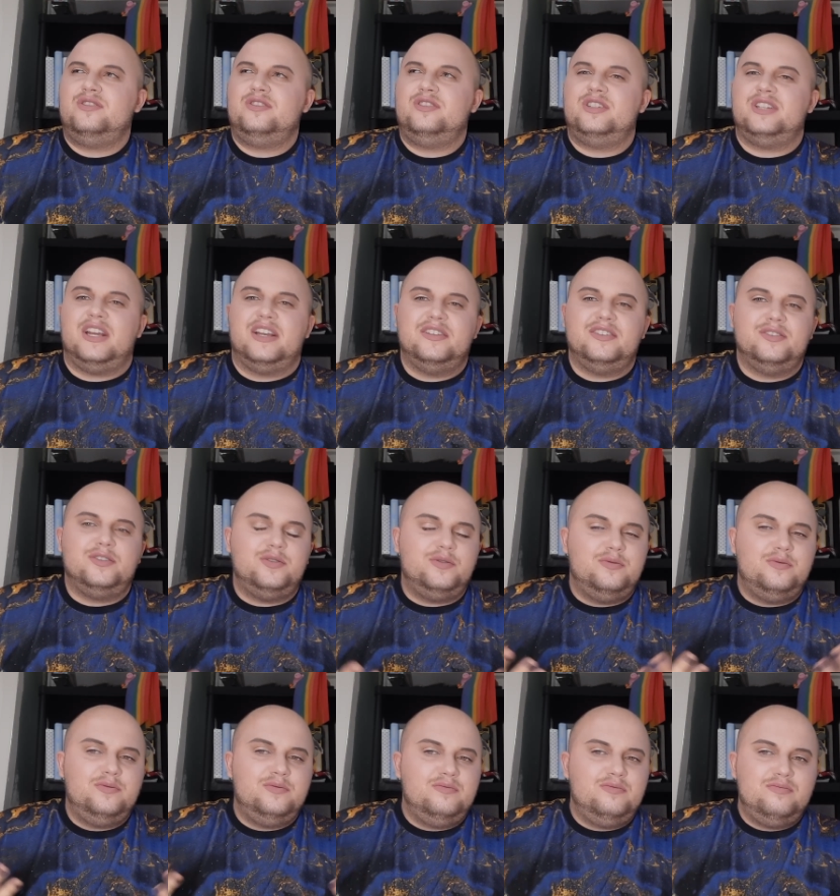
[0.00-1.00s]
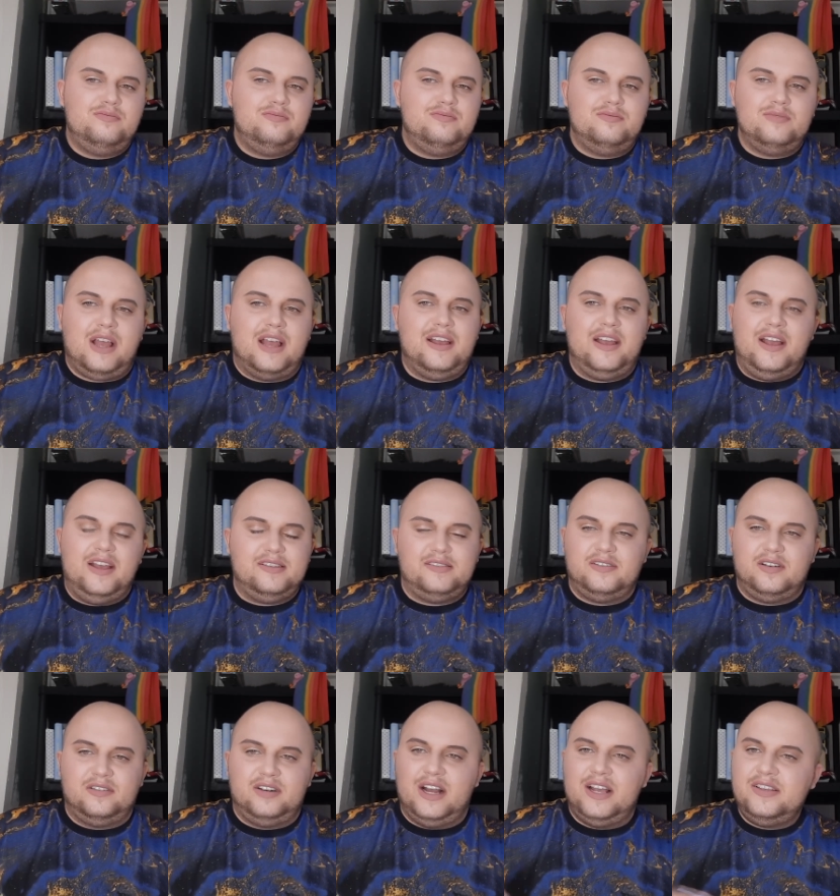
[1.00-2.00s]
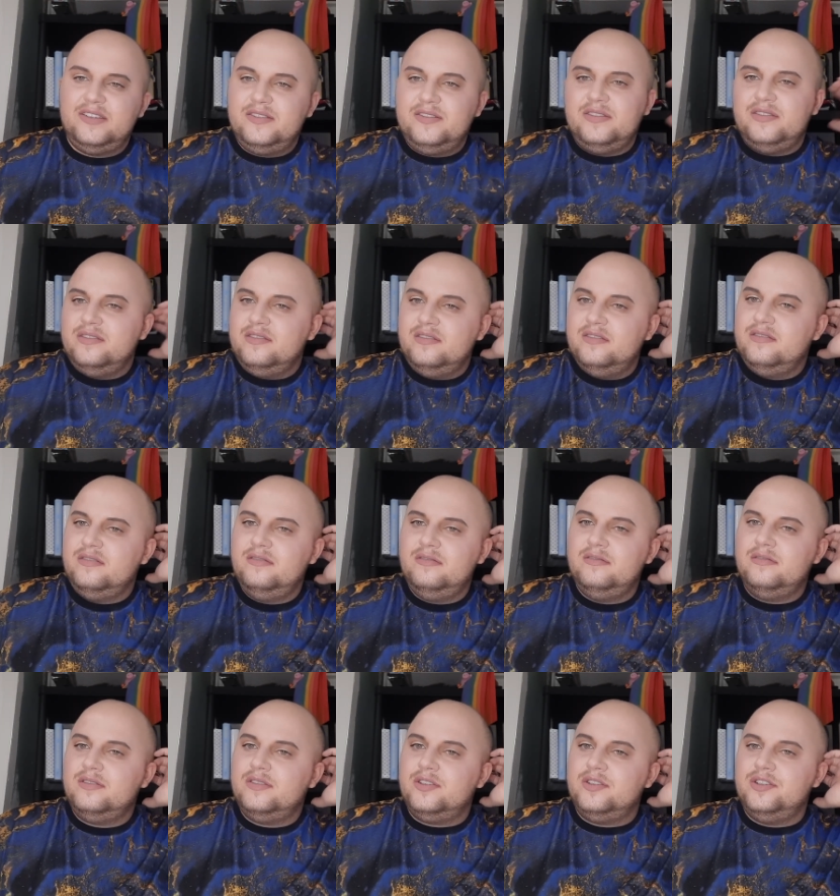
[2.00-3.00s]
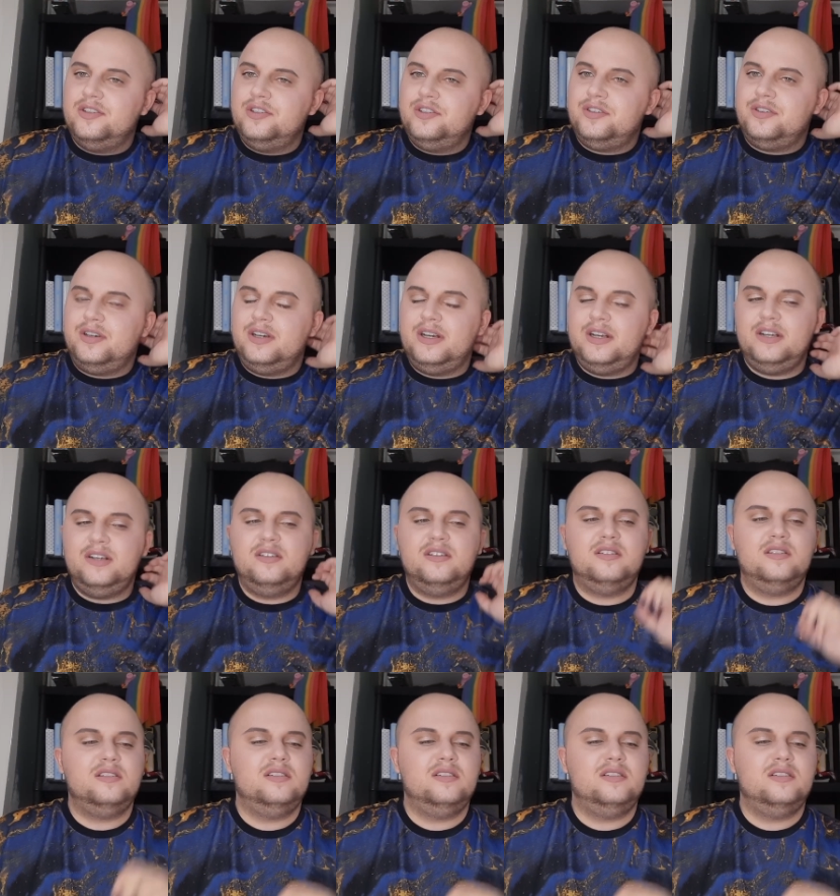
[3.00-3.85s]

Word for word: gender uh, S R S surgery,